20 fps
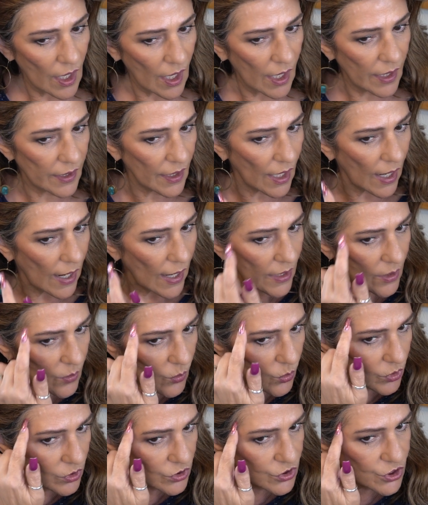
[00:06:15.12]
and I
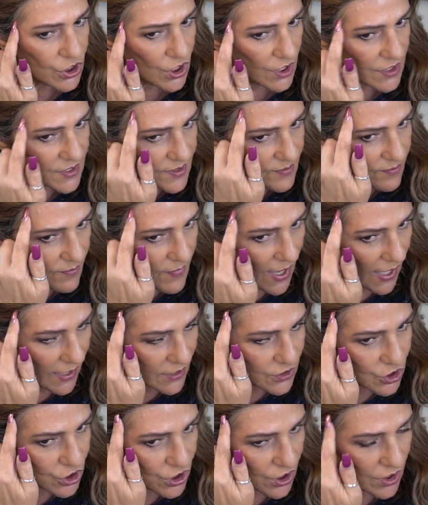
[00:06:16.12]
will just
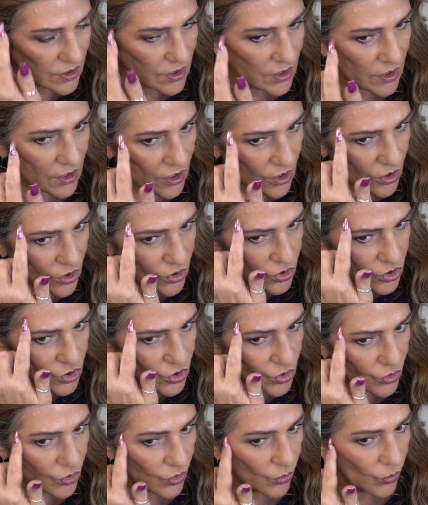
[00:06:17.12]
match it
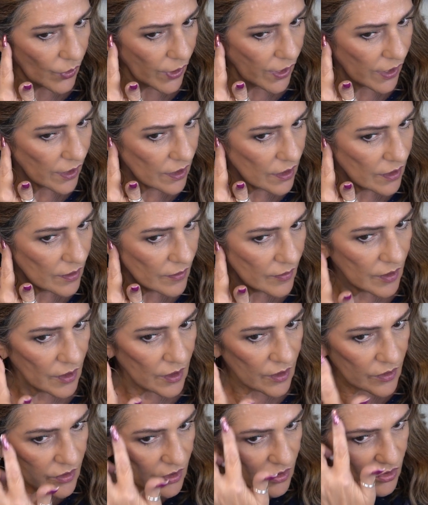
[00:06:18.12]
to the wig.
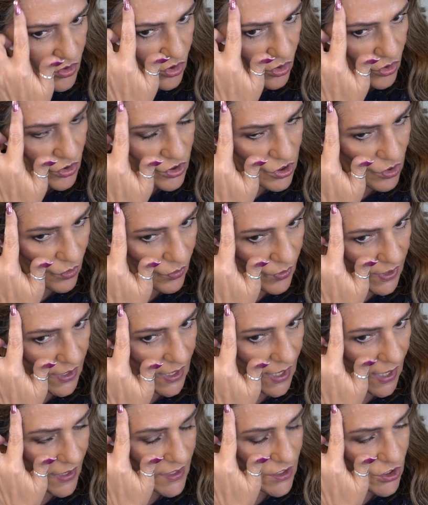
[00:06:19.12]
There's also a
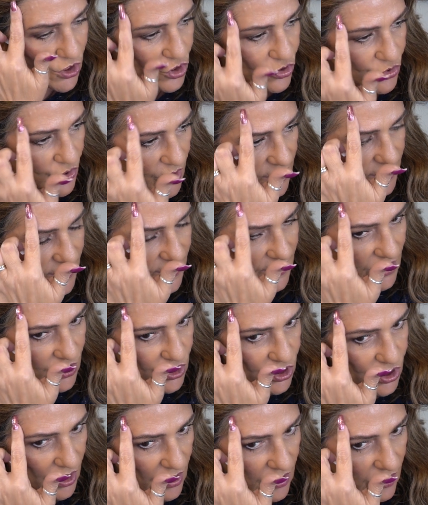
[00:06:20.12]
nice
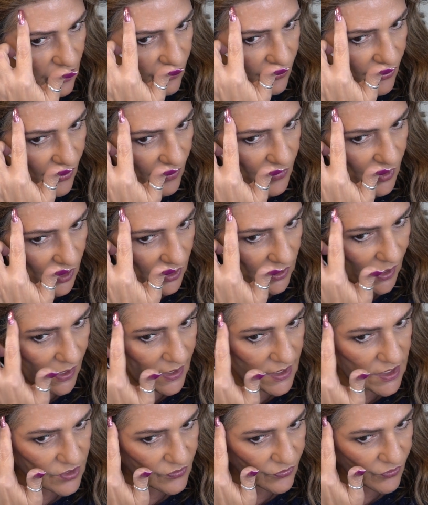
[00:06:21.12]
transition from the
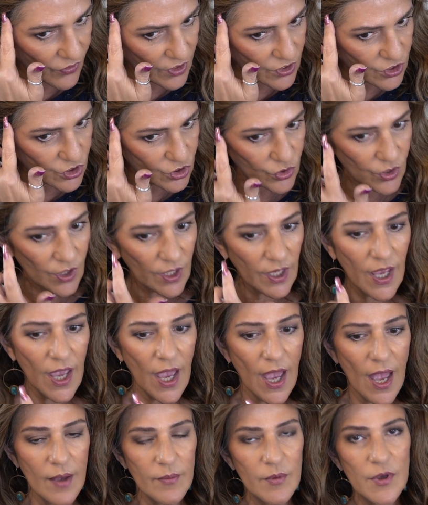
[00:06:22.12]
lace front to the
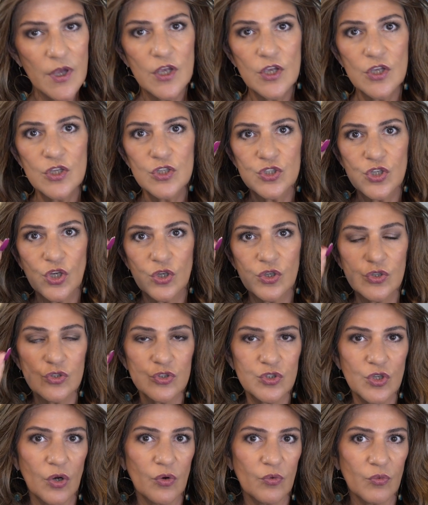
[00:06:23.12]
cap so you
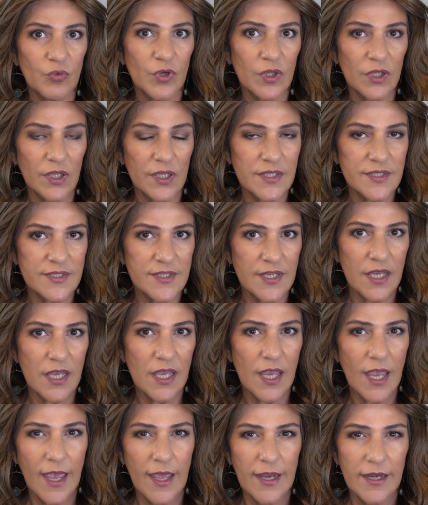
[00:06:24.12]
don't really
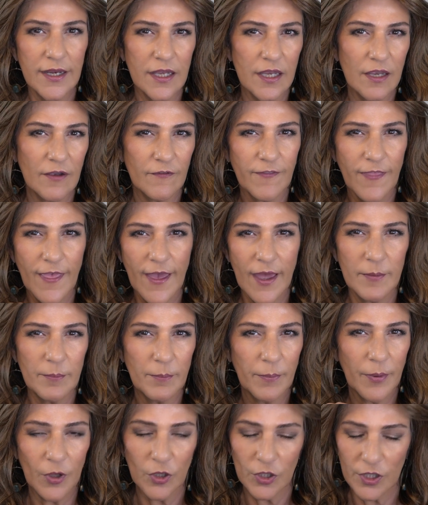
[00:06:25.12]
see any of
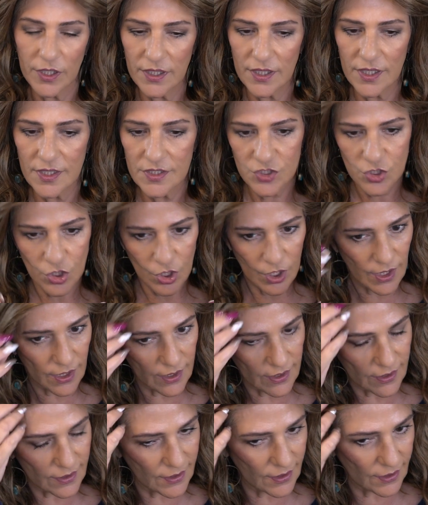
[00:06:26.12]
that bulkiness or
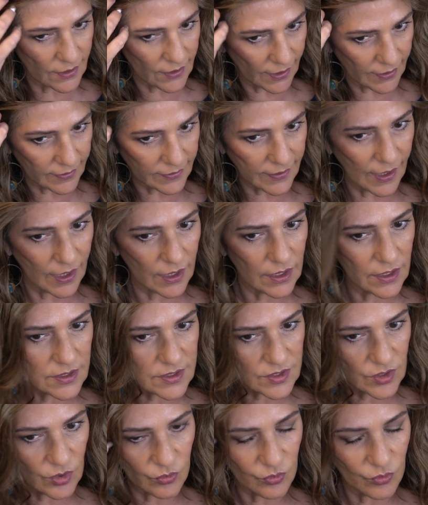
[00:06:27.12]
anything like that.
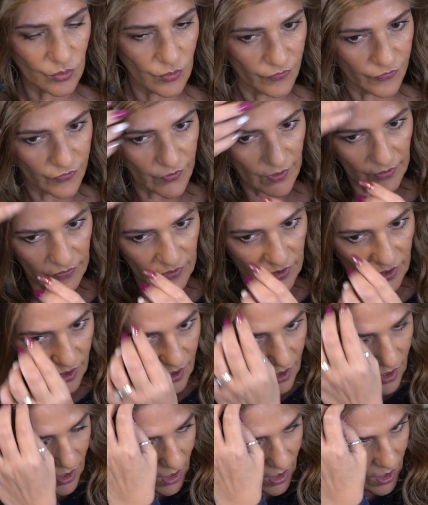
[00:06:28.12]
It's a very,
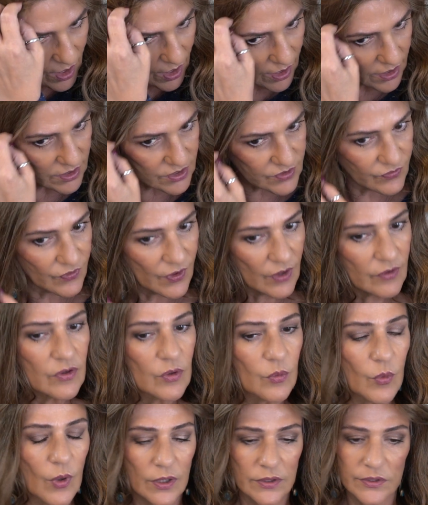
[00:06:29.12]
it's
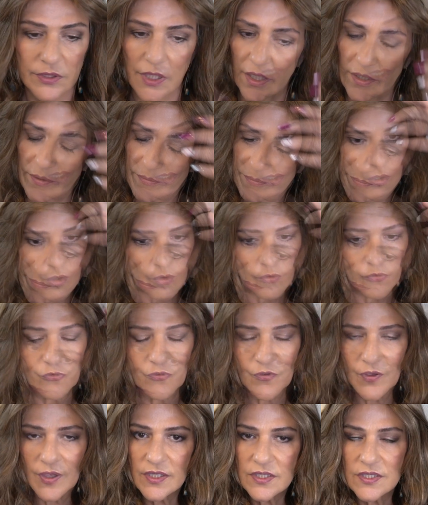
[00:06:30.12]
very well done.
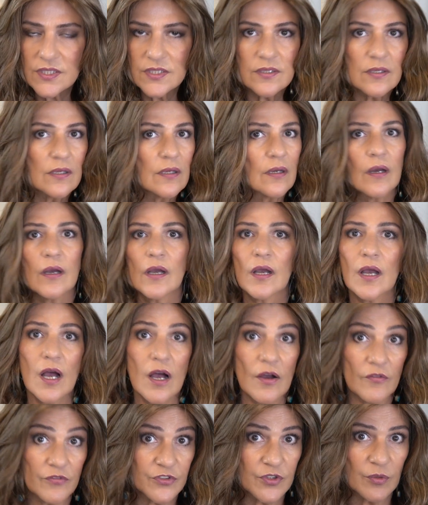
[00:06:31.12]
Fits
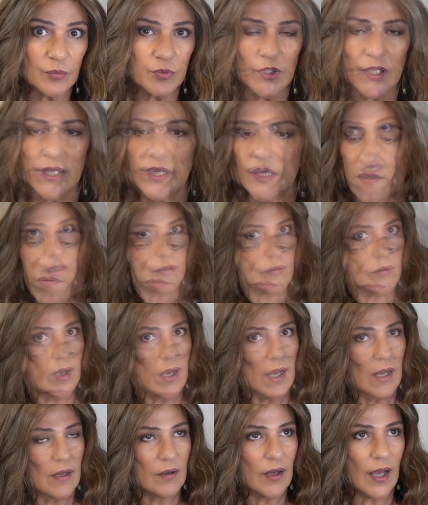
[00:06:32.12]
comfortably,
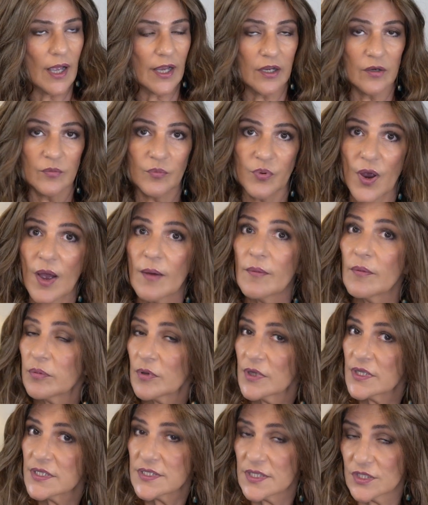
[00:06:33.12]
I can
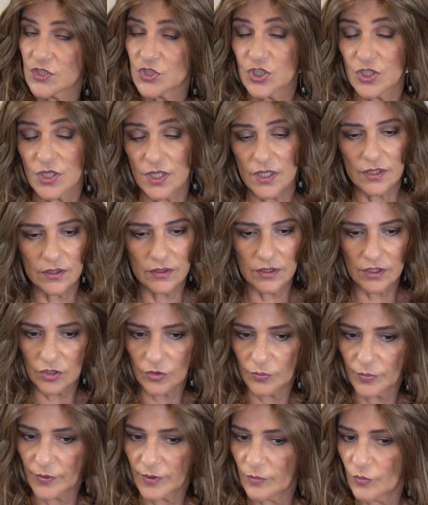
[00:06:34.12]
probably cinch it in a
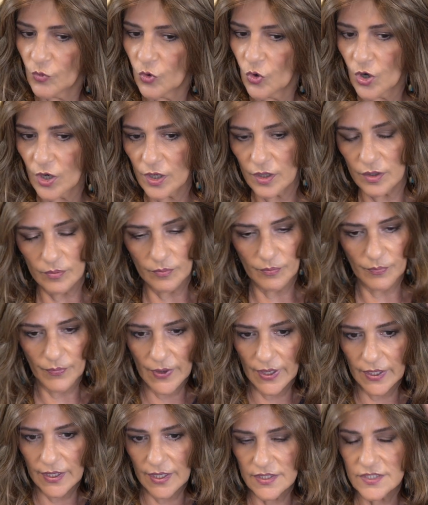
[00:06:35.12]
little bit more,
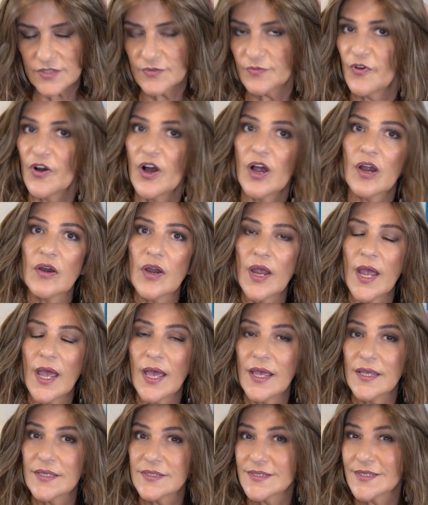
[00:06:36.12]
but as far
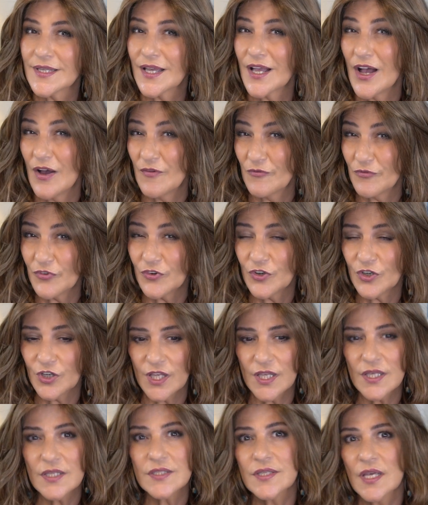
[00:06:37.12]
as the comfort
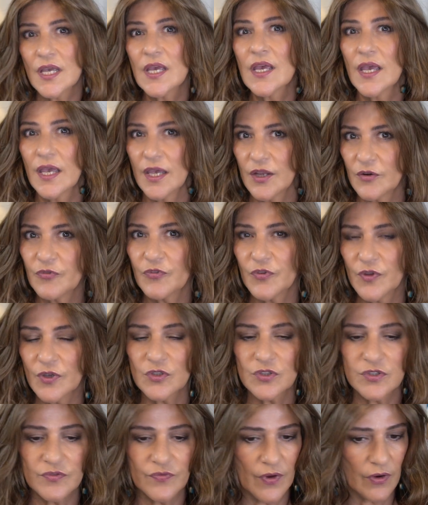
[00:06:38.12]
is, it
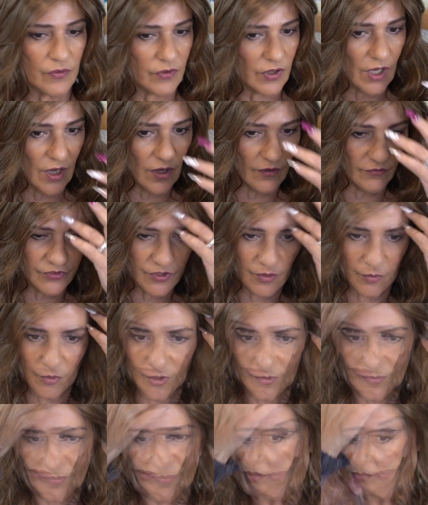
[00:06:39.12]
feels very
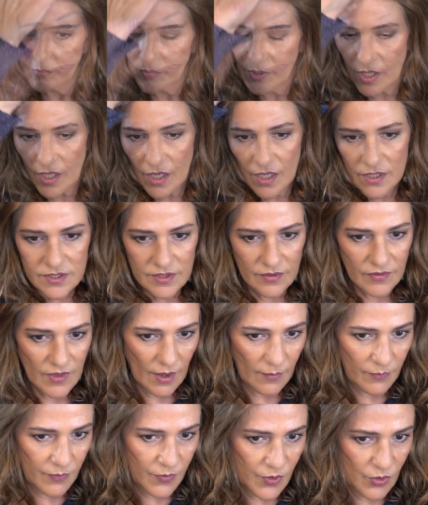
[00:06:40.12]
comfortable. Because of
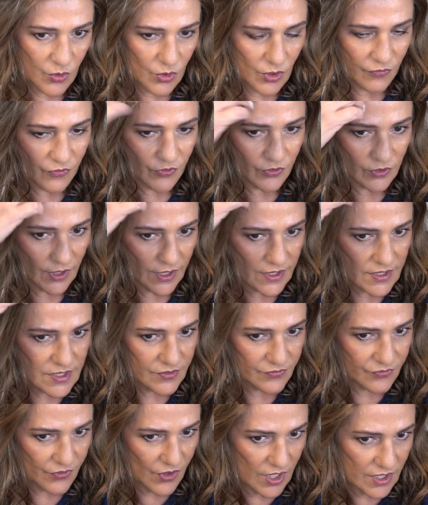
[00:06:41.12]
that beautiful lace
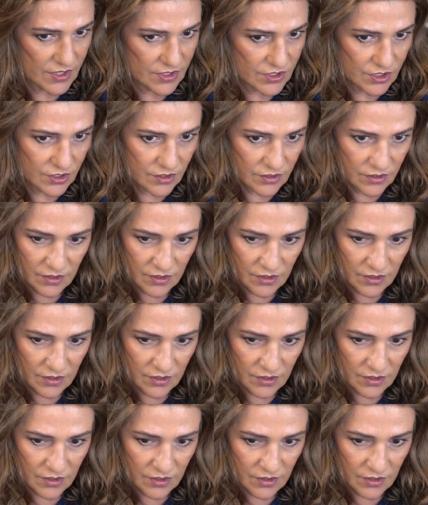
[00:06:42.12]
front,